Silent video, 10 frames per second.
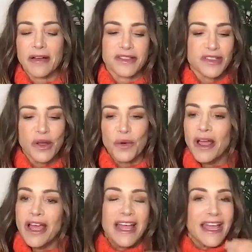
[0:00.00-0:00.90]
So
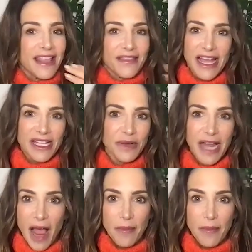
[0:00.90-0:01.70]
that's what happened.